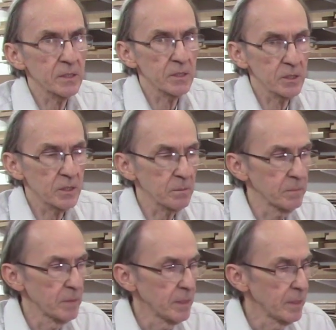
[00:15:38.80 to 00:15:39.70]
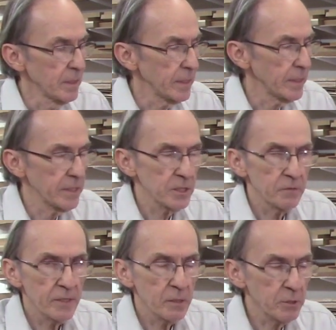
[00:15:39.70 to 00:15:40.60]
System. And in this
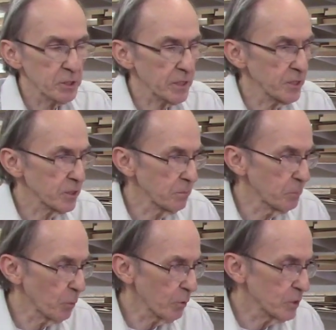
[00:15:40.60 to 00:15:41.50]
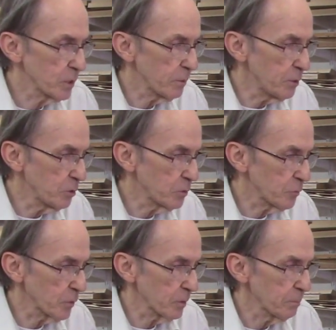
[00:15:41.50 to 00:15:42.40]
video we sliced some boards to be used
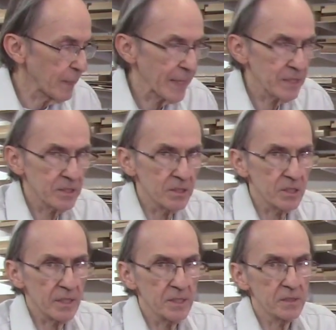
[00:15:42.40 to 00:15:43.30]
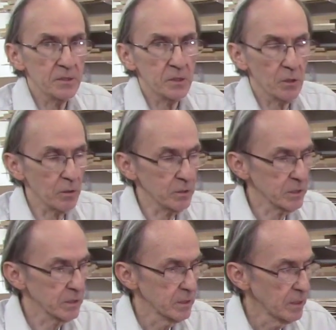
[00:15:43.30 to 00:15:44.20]
for backs and sides of
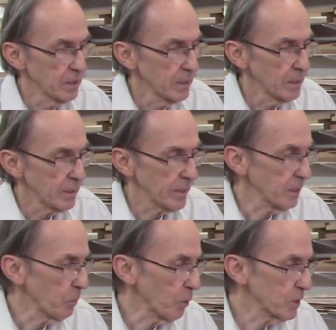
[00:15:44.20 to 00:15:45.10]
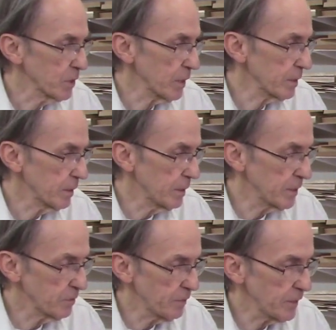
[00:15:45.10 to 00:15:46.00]
guitars. And the boards cut in
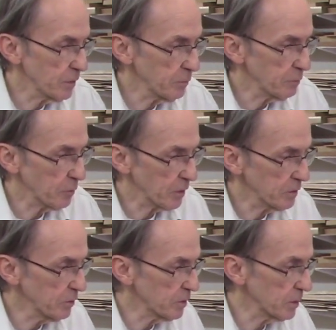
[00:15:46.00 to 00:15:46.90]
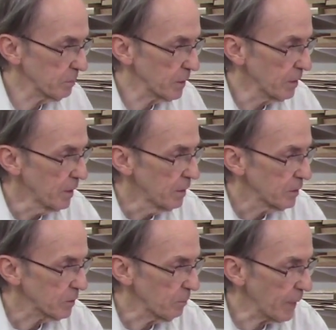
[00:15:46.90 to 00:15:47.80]
this video were included some
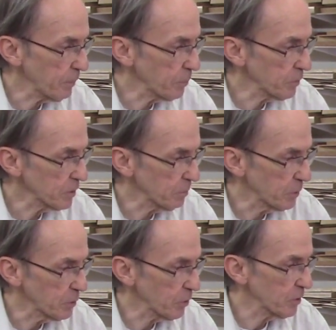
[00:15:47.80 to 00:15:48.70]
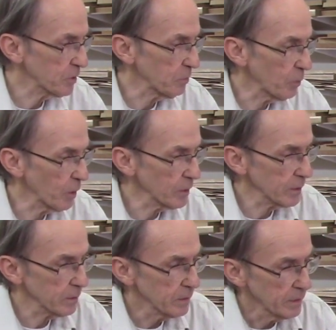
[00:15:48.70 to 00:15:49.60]
maple, some Padauk, some
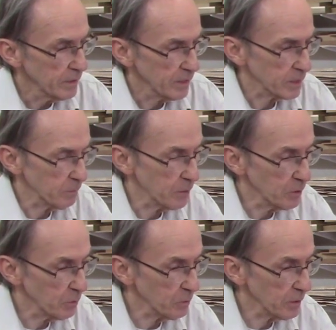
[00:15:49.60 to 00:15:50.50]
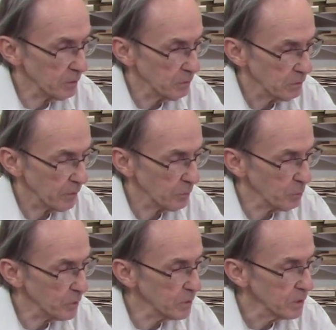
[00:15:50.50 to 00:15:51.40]
walnut, and some unknown other
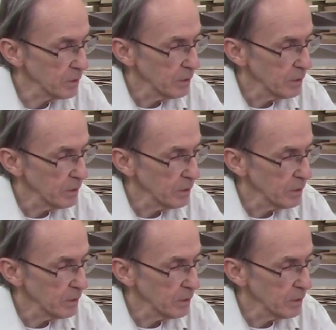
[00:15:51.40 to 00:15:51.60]
woods.